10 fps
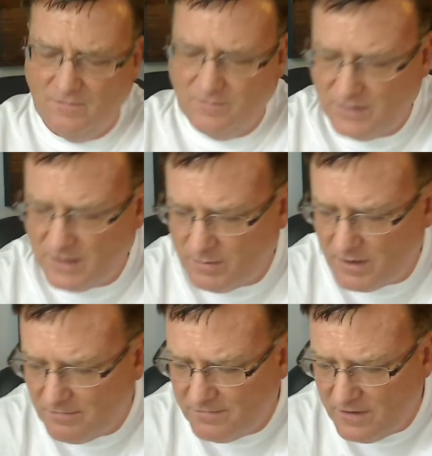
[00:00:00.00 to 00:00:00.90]
pop
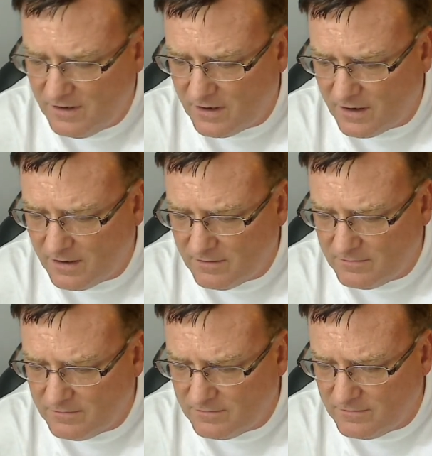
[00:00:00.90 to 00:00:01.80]
off the
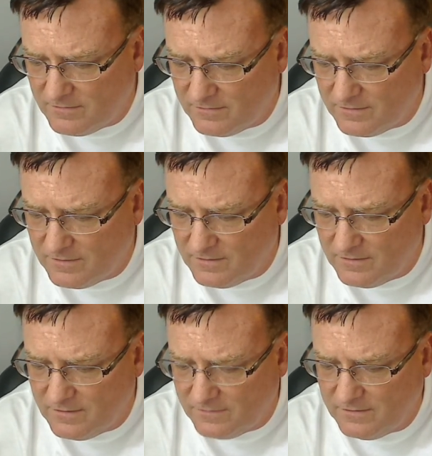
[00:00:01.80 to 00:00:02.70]

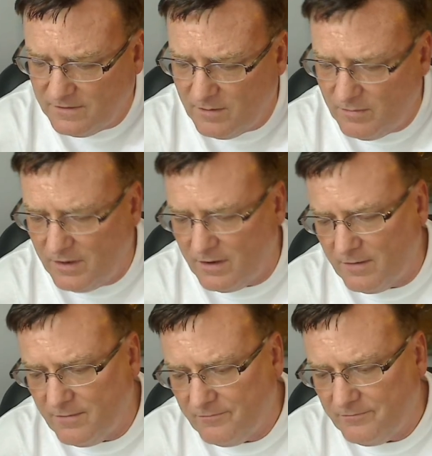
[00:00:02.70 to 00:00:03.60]
stem
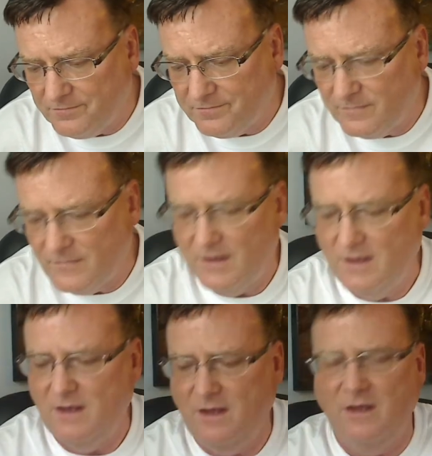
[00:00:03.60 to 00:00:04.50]
here.
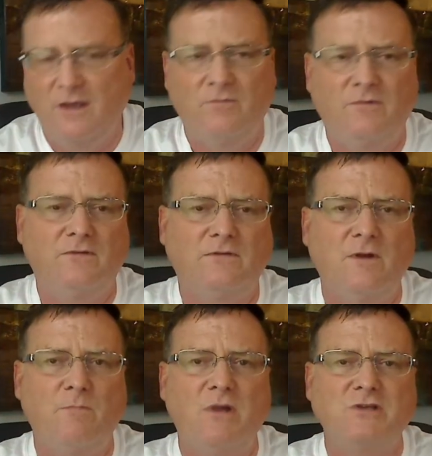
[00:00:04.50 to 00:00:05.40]
And we're just going
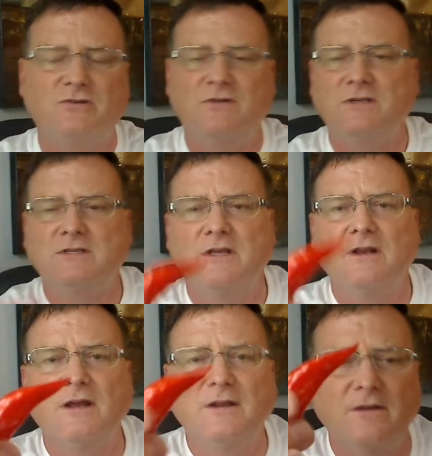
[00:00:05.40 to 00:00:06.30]
to munch on this thing
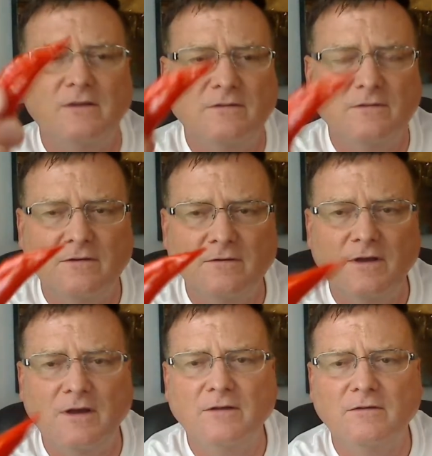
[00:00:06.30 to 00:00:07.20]
like this,
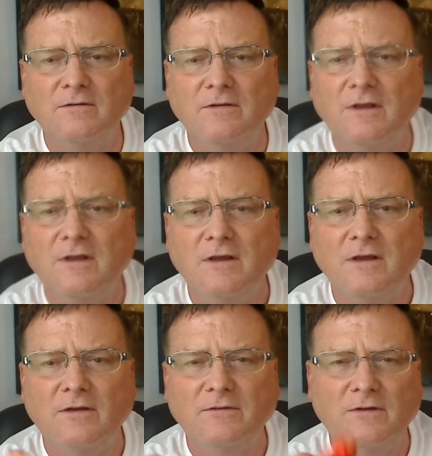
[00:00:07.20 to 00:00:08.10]
okay?
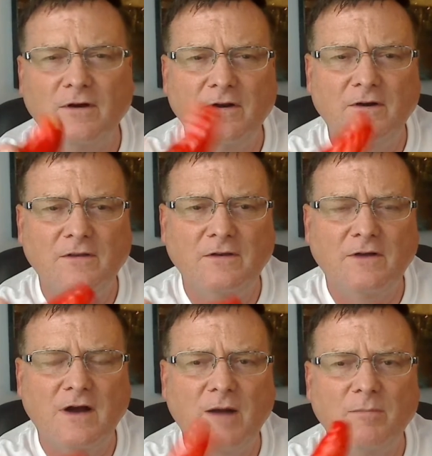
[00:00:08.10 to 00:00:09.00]
I'll start here at the
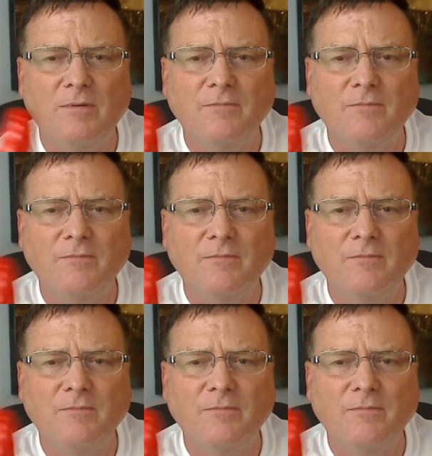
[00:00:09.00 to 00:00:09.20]
top.